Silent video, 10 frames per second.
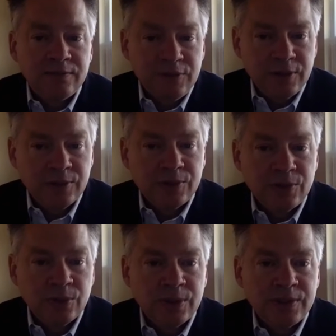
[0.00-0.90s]
to their
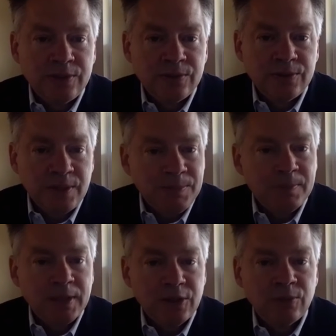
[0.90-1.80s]
stories to
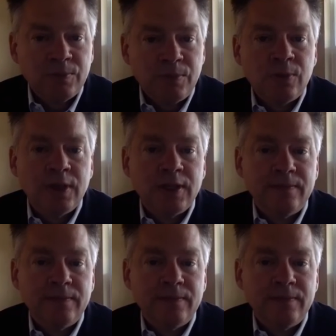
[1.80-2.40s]
supplement their reporting.